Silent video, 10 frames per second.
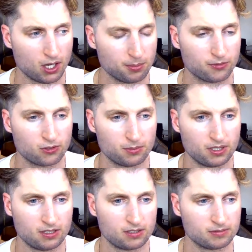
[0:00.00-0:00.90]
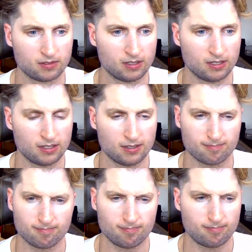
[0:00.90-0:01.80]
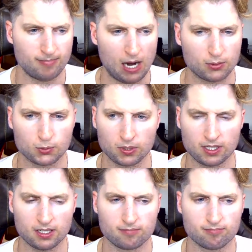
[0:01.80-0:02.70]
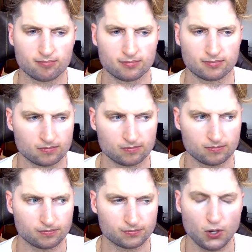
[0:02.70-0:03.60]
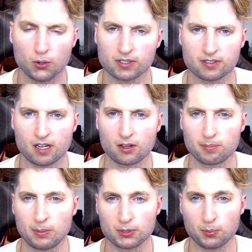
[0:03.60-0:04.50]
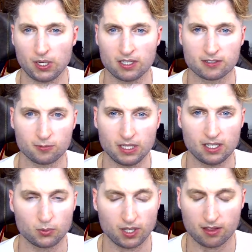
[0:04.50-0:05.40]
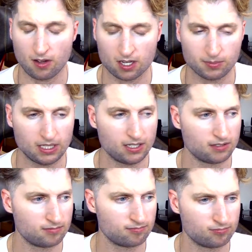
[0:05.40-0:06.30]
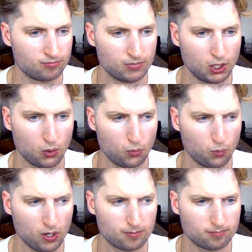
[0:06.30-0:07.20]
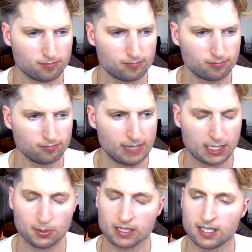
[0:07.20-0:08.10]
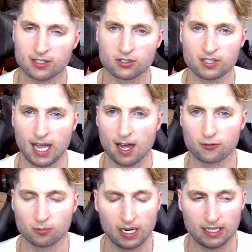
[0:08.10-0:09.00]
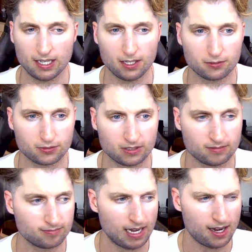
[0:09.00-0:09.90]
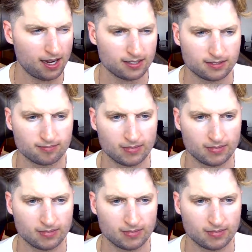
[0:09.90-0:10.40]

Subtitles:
Coming from I was really focused on other people's opinions of me and what they thought of me, and what expectations they had for my life, and I